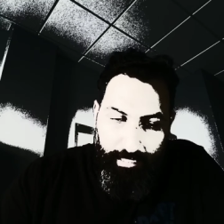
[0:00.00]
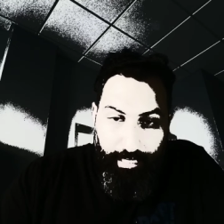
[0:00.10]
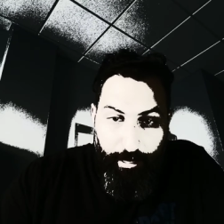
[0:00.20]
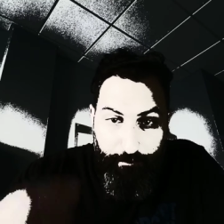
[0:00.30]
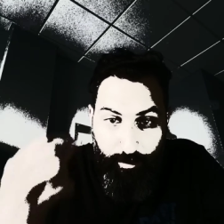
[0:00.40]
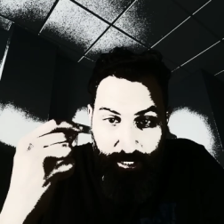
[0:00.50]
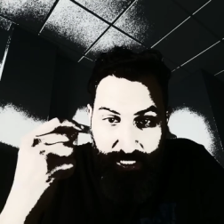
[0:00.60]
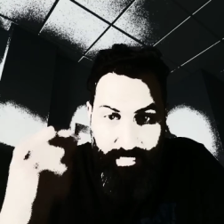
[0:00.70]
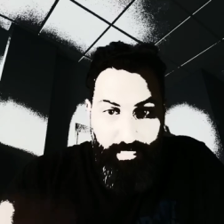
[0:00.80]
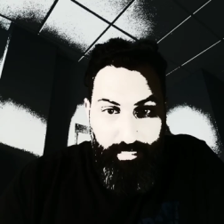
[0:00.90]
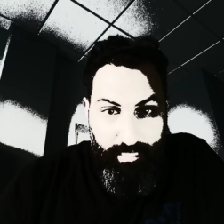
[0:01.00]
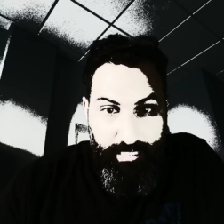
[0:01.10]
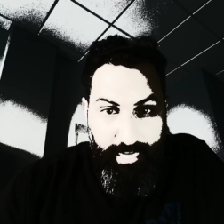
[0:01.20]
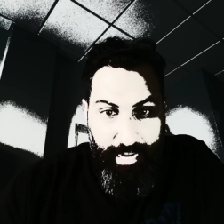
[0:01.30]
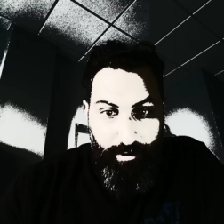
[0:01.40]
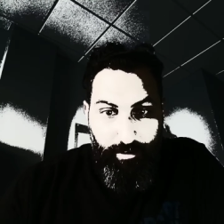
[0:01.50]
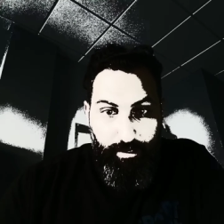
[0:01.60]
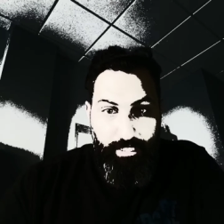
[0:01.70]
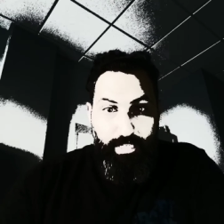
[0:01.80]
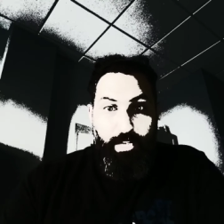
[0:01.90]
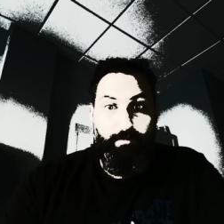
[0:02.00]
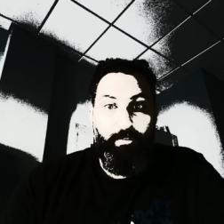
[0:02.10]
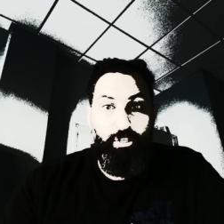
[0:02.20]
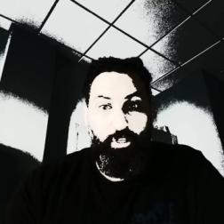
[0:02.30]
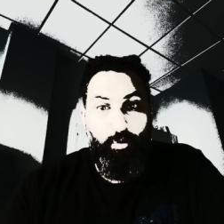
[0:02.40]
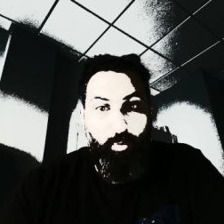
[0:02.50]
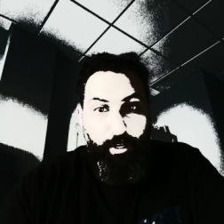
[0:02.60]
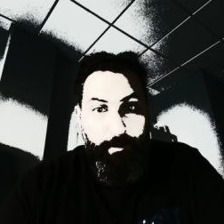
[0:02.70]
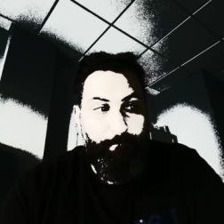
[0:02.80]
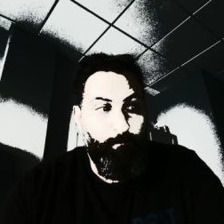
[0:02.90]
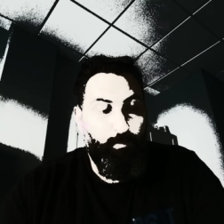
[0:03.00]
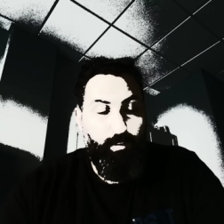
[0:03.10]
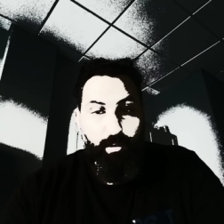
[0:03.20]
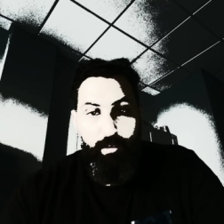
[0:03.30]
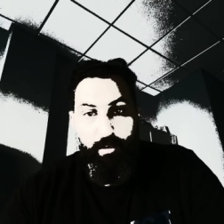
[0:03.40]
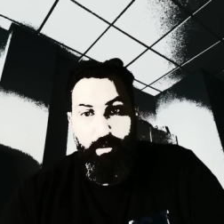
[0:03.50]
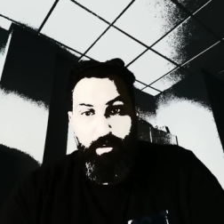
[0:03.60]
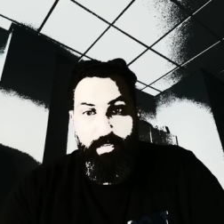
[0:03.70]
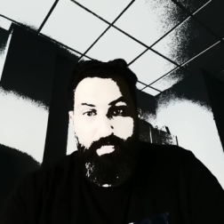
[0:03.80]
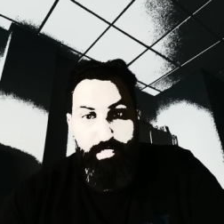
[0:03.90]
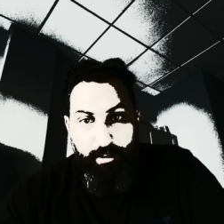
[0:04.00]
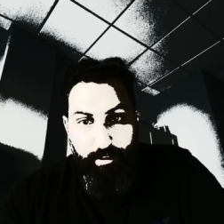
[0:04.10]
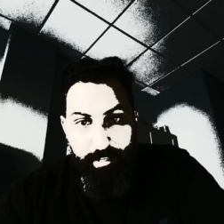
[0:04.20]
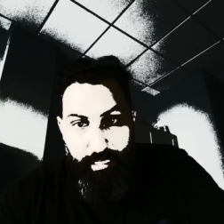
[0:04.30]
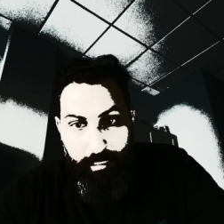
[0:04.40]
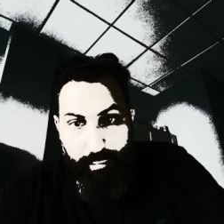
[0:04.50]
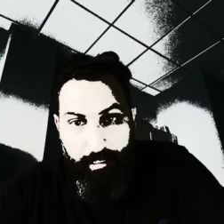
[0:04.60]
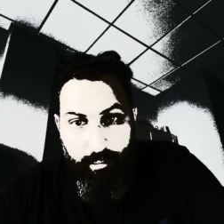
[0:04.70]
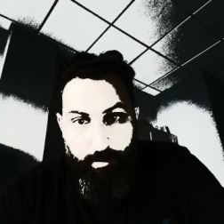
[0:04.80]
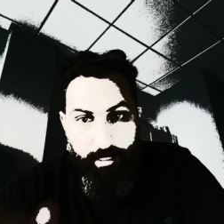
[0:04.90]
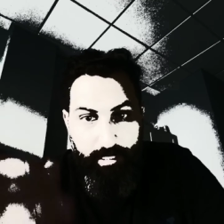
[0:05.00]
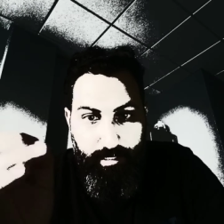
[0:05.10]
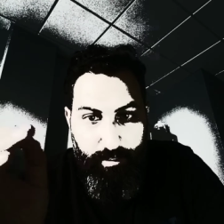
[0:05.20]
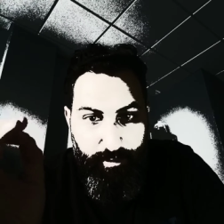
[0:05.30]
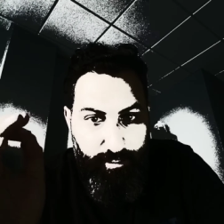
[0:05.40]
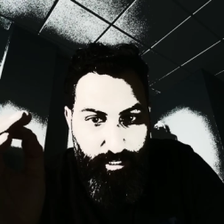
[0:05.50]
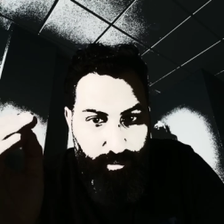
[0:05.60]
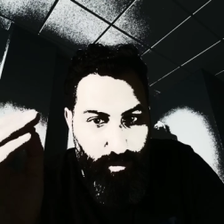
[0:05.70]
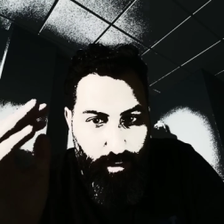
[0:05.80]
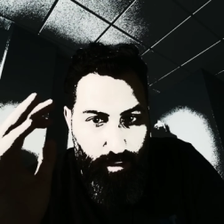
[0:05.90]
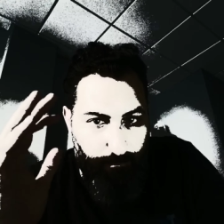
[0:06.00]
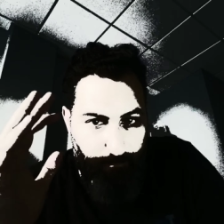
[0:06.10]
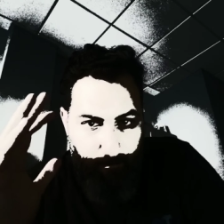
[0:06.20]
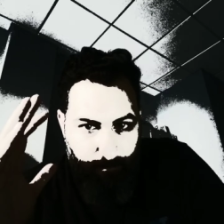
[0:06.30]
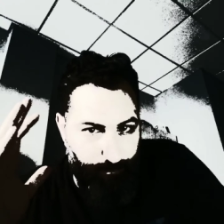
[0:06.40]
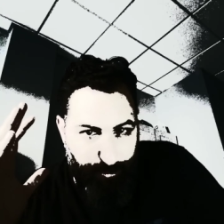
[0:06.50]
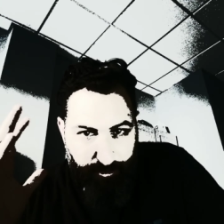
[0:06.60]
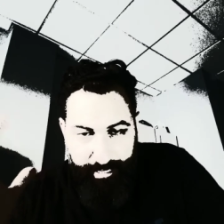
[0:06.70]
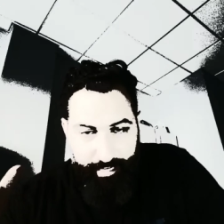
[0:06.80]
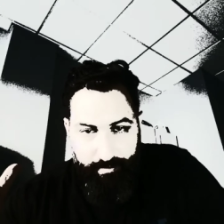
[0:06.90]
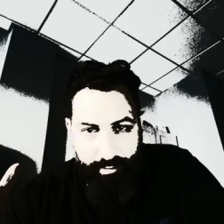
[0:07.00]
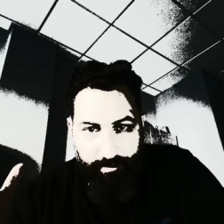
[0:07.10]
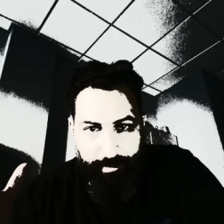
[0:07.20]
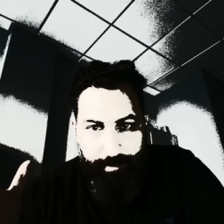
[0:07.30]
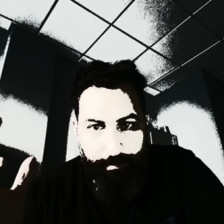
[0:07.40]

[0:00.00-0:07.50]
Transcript: and if you excelled in these categories, you were considered the elite. You were considered the pride of Israel,